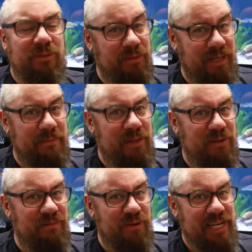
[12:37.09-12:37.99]
So come
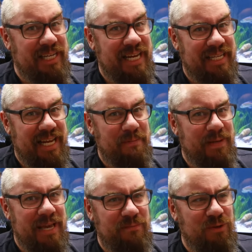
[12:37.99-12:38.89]
along Friday night, nine
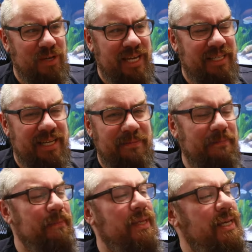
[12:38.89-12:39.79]
p m U K time,